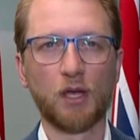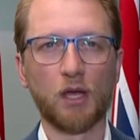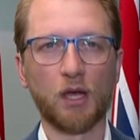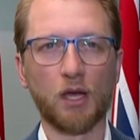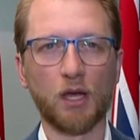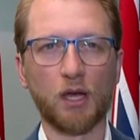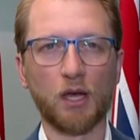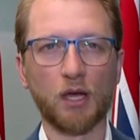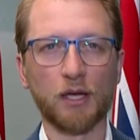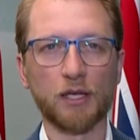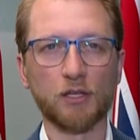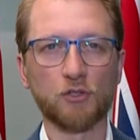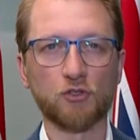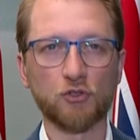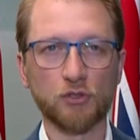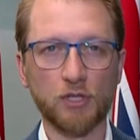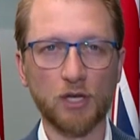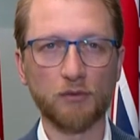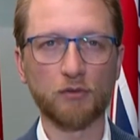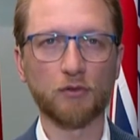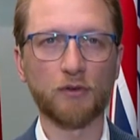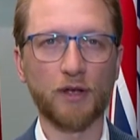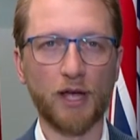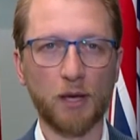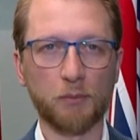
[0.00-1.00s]
It should
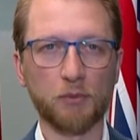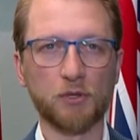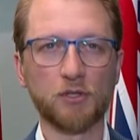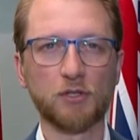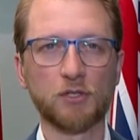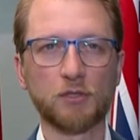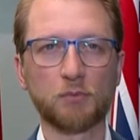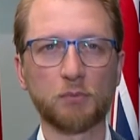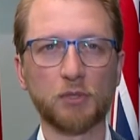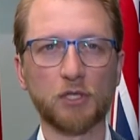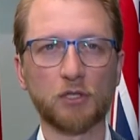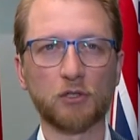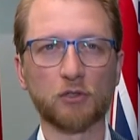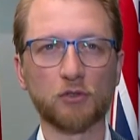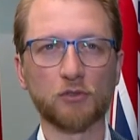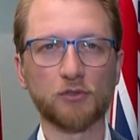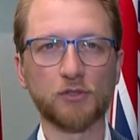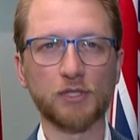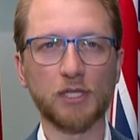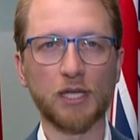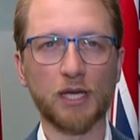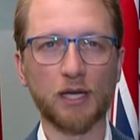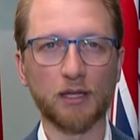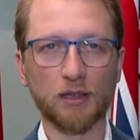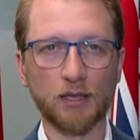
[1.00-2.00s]
never have happened because
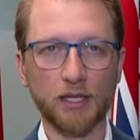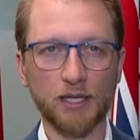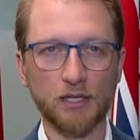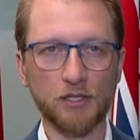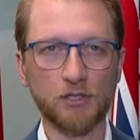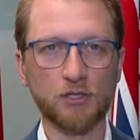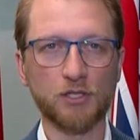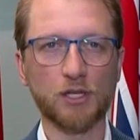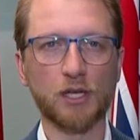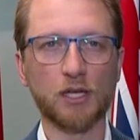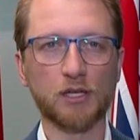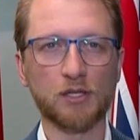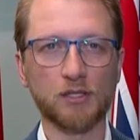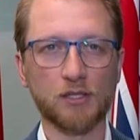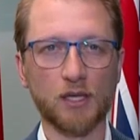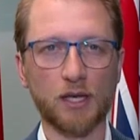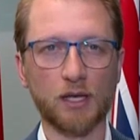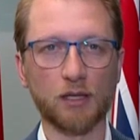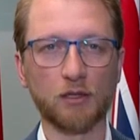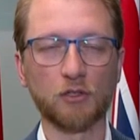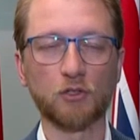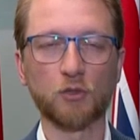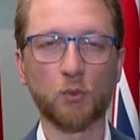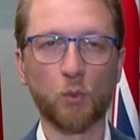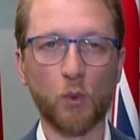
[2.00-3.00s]
the alleged
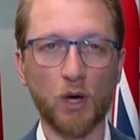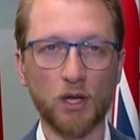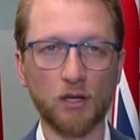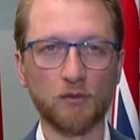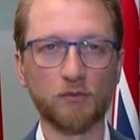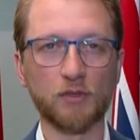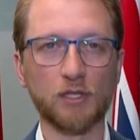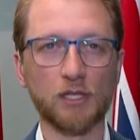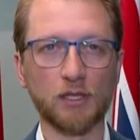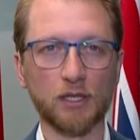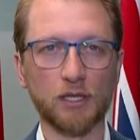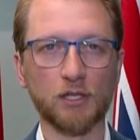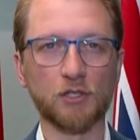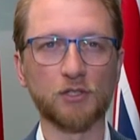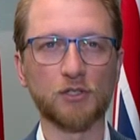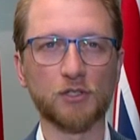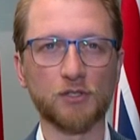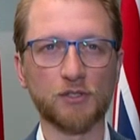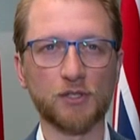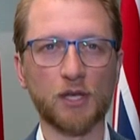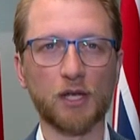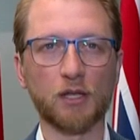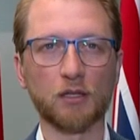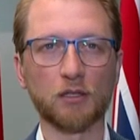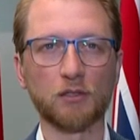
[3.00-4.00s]
assailant, one of the alleged
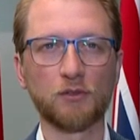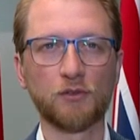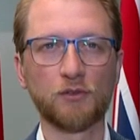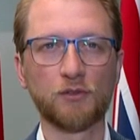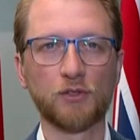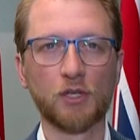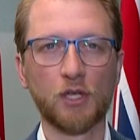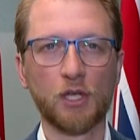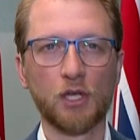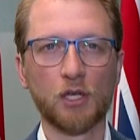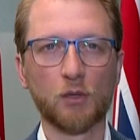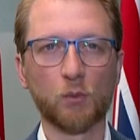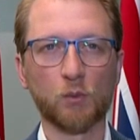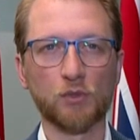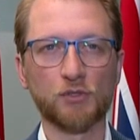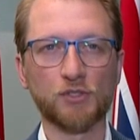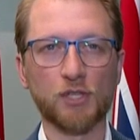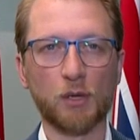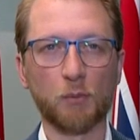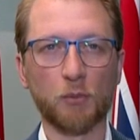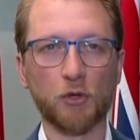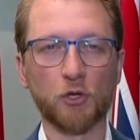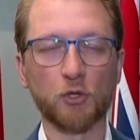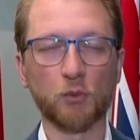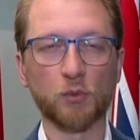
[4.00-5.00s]
assailants, was
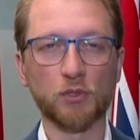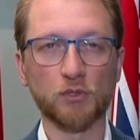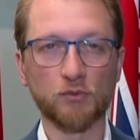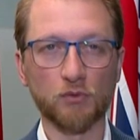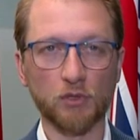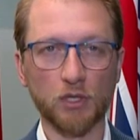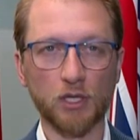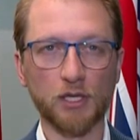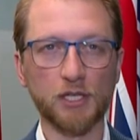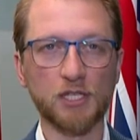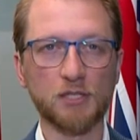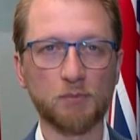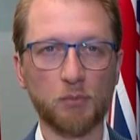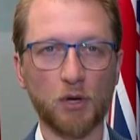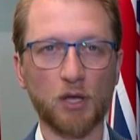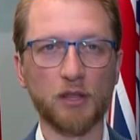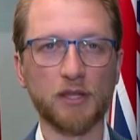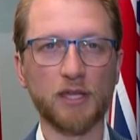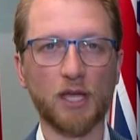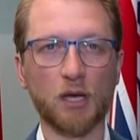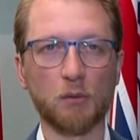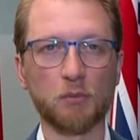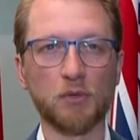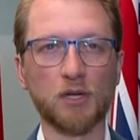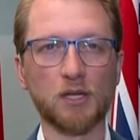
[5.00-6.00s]
someone who was released by
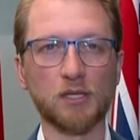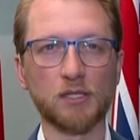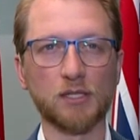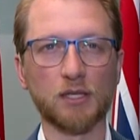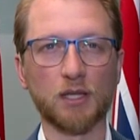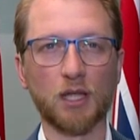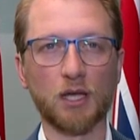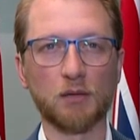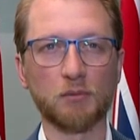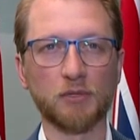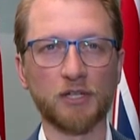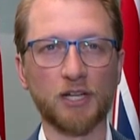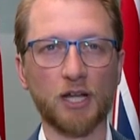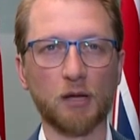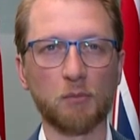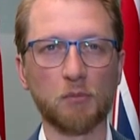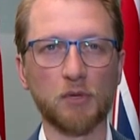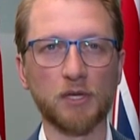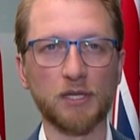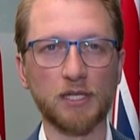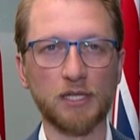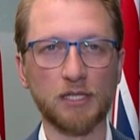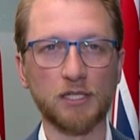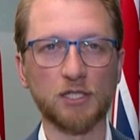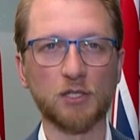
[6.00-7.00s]
the Albanese Labor
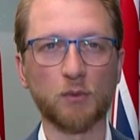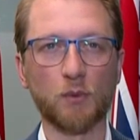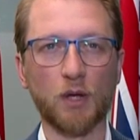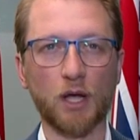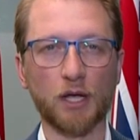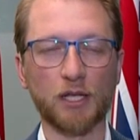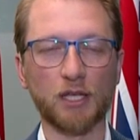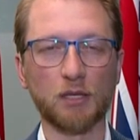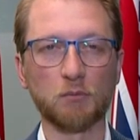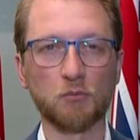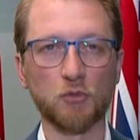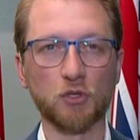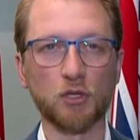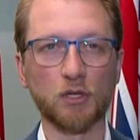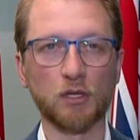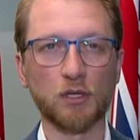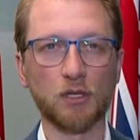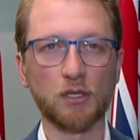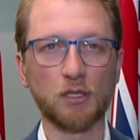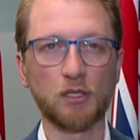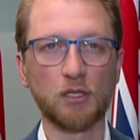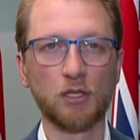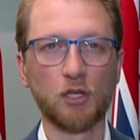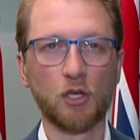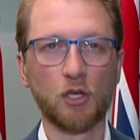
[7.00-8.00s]
government into our community,